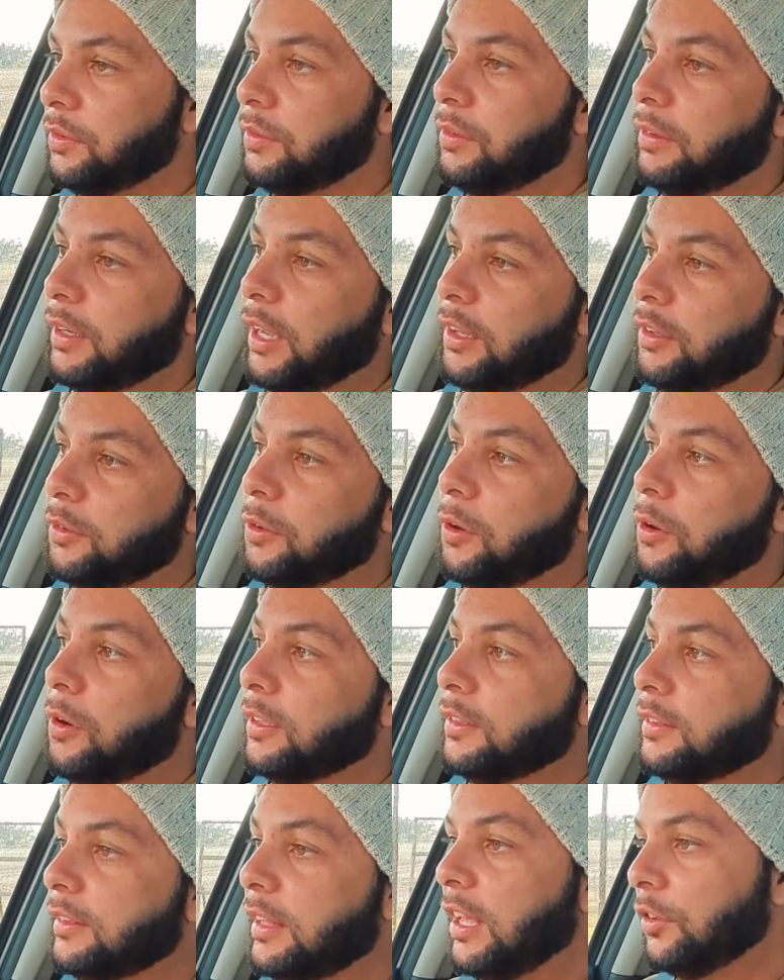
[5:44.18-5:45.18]
an okay car,
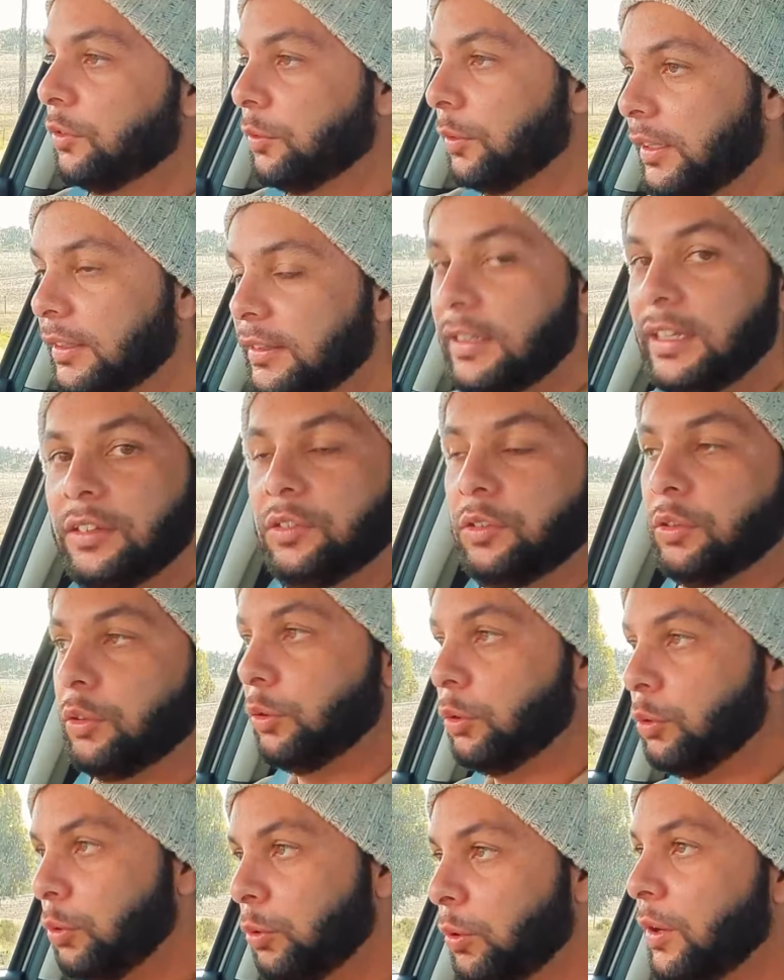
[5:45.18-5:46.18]
it does what it needs to
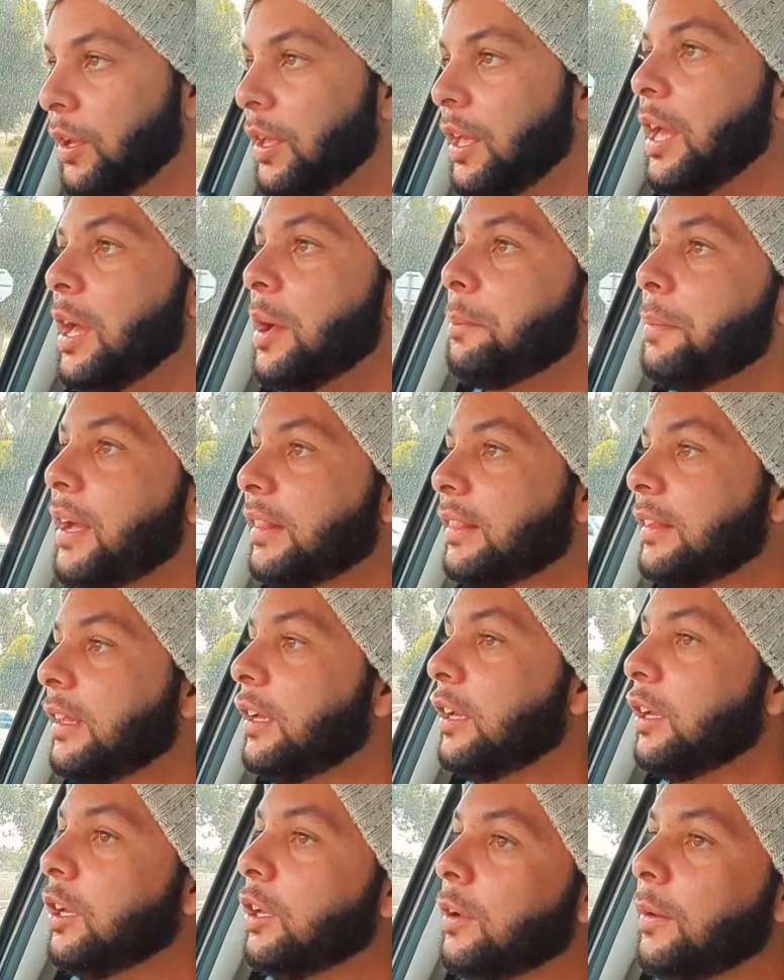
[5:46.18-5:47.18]
do, but
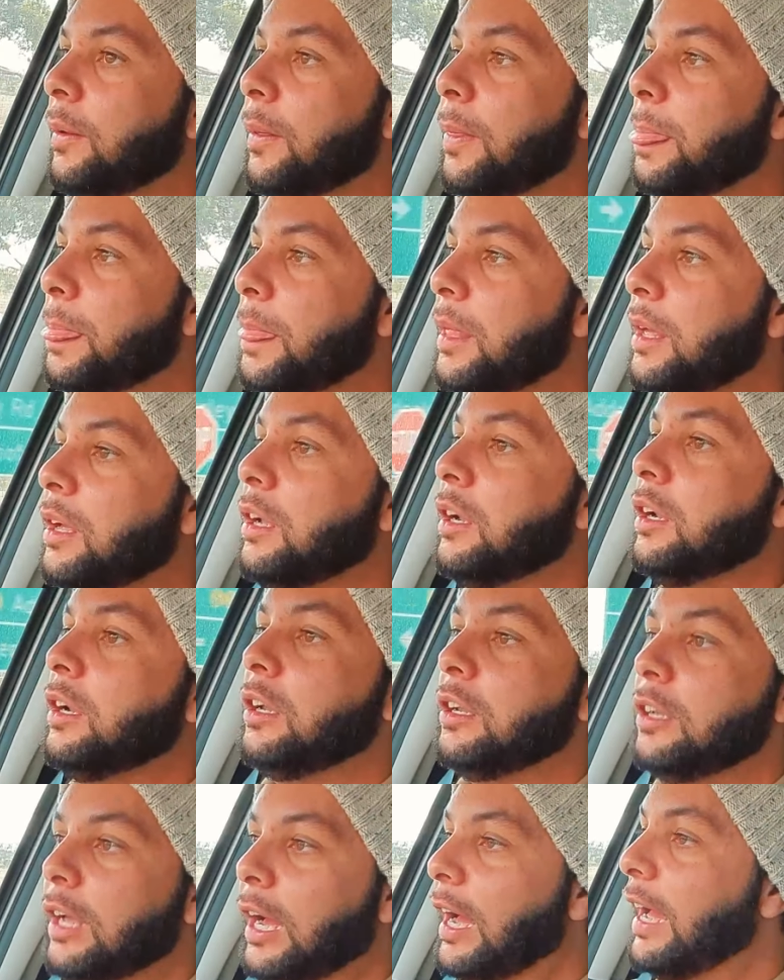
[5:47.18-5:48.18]

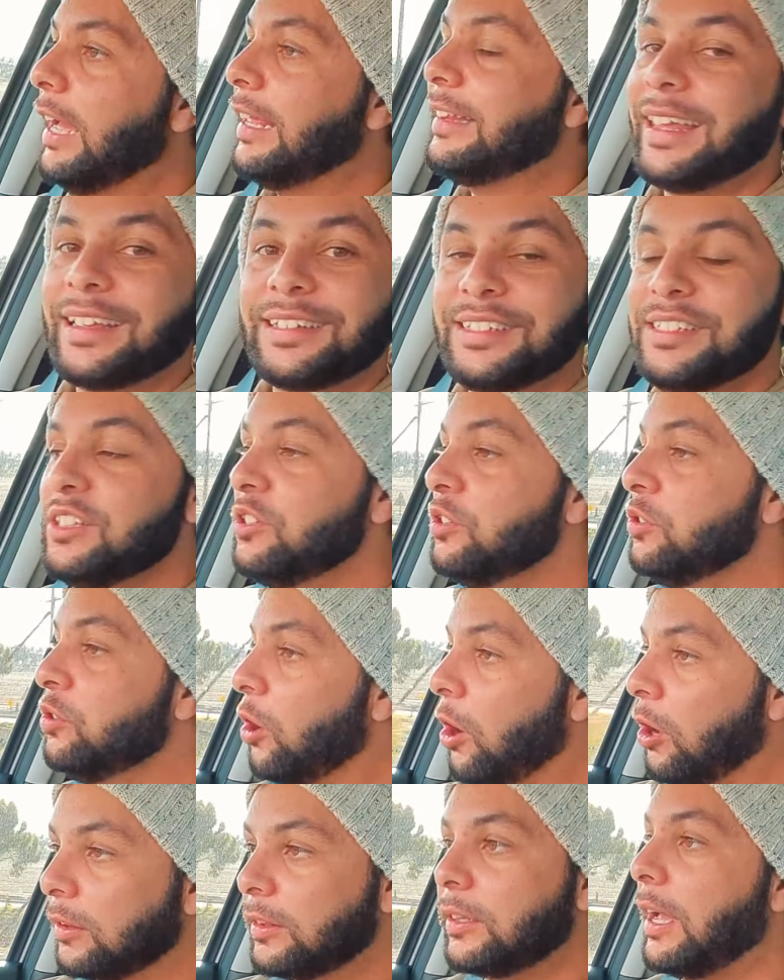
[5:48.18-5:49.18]
it does
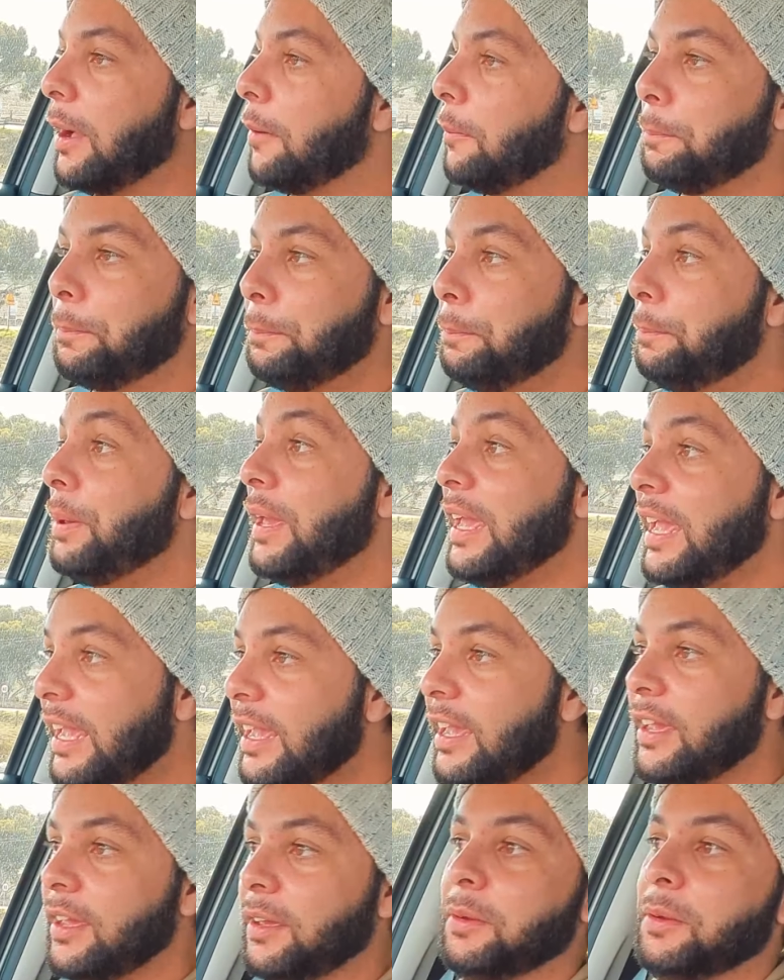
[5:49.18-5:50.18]
not
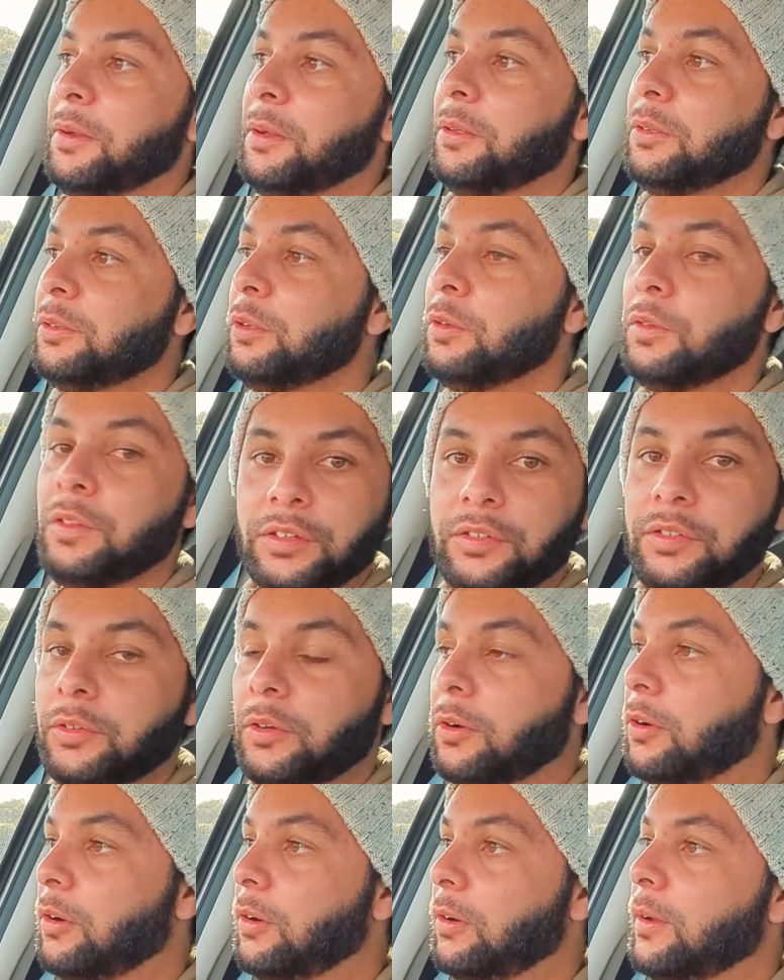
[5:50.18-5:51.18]
compare to this
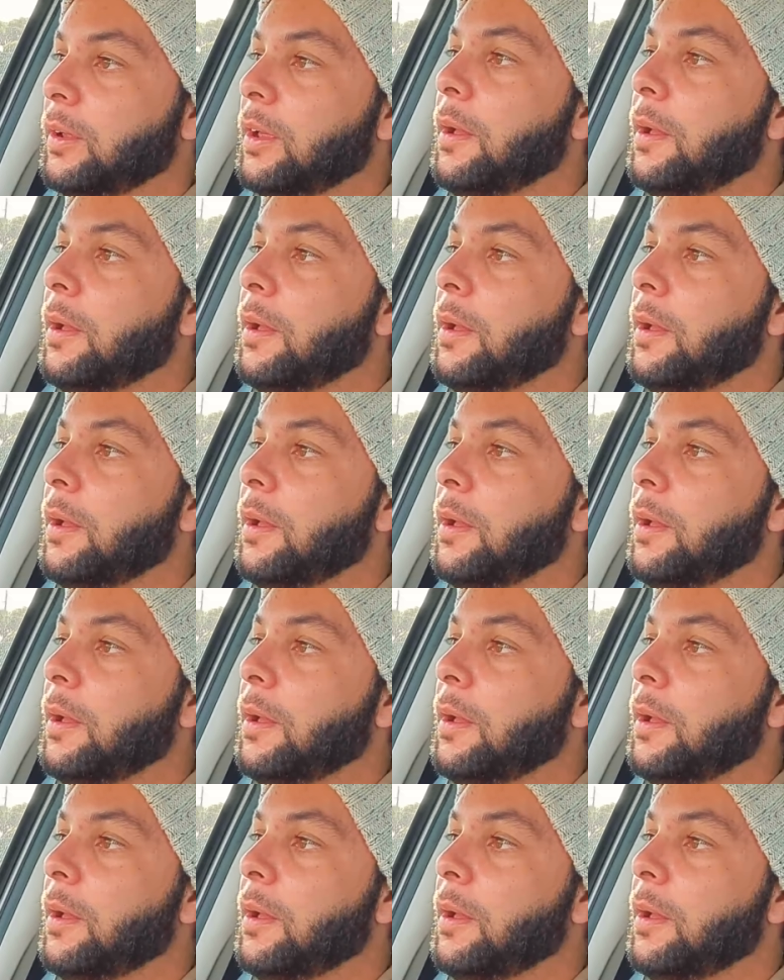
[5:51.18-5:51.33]
car.